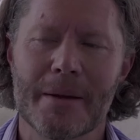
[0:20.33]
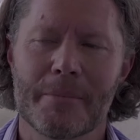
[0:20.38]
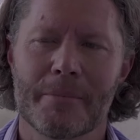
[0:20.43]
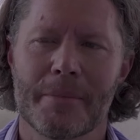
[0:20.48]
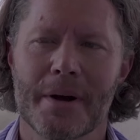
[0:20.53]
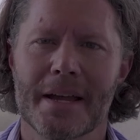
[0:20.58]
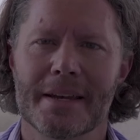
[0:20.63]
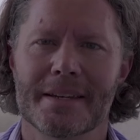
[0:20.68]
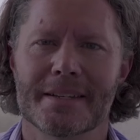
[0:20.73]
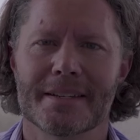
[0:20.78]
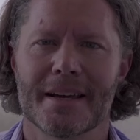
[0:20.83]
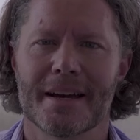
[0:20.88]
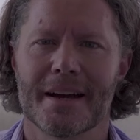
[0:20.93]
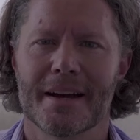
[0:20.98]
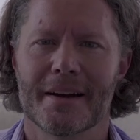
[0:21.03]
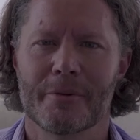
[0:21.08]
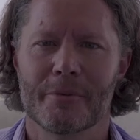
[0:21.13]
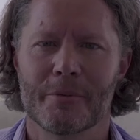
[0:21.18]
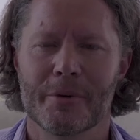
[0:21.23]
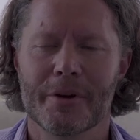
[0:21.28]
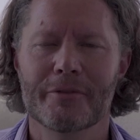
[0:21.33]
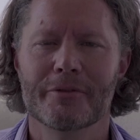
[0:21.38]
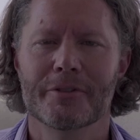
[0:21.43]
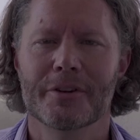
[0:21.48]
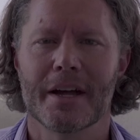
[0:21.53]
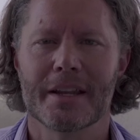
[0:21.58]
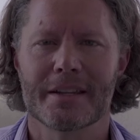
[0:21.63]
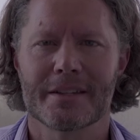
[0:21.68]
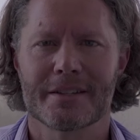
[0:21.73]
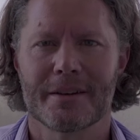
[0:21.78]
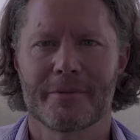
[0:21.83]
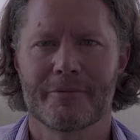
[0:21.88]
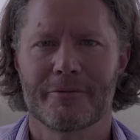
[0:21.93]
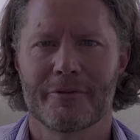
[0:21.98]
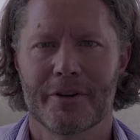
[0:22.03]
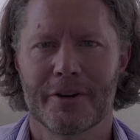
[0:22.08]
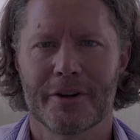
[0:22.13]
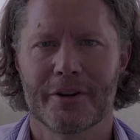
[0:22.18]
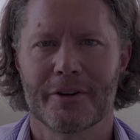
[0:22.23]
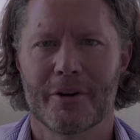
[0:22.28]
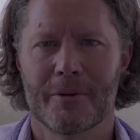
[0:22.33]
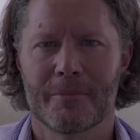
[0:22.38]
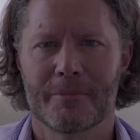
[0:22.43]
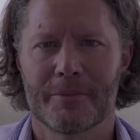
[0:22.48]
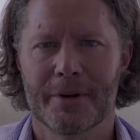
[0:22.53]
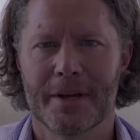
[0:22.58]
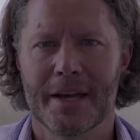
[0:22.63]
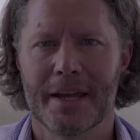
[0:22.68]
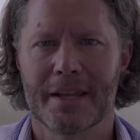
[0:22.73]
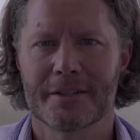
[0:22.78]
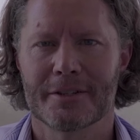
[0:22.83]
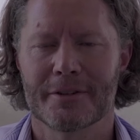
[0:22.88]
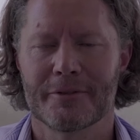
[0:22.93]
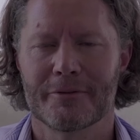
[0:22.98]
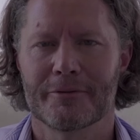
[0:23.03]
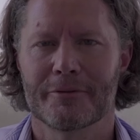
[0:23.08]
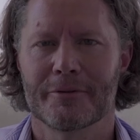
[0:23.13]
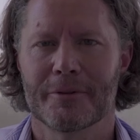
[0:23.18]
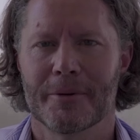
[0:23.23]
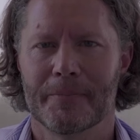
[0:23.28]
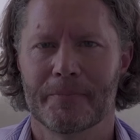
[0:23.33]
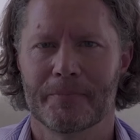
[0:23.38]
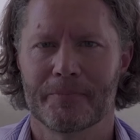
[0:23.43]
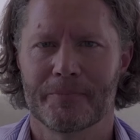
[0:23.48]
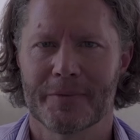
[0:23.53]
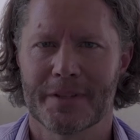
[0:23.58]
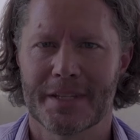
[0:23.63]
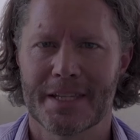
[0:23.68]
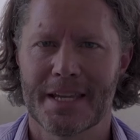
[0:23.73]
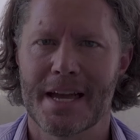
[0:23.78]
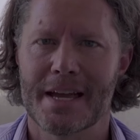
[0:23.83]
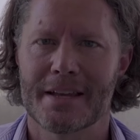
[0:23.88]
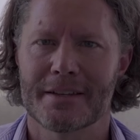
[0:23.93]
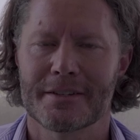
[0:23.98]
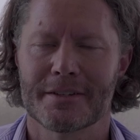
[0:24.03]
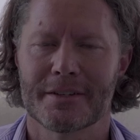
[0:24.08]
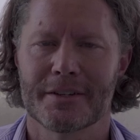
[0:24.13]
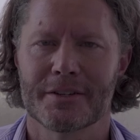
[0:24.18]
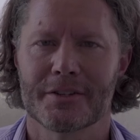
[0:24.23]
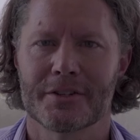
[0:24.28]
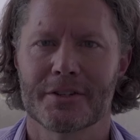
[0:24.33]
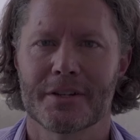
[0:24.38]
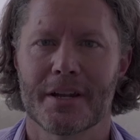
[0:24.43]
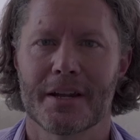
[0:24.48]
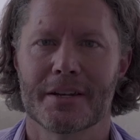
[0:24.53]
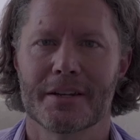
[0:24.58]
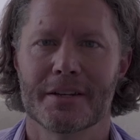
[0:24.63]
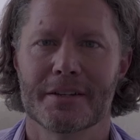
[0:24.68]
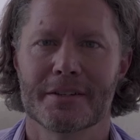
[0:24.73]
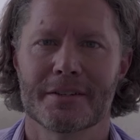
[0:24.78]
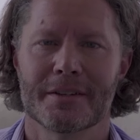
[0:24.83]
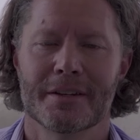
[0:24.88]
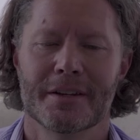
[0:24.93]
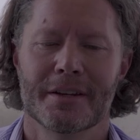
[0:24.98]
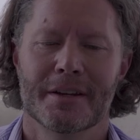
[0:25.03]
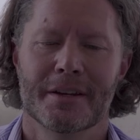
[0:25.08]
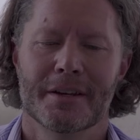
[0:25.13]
But we've done some very comprehensive tests and studies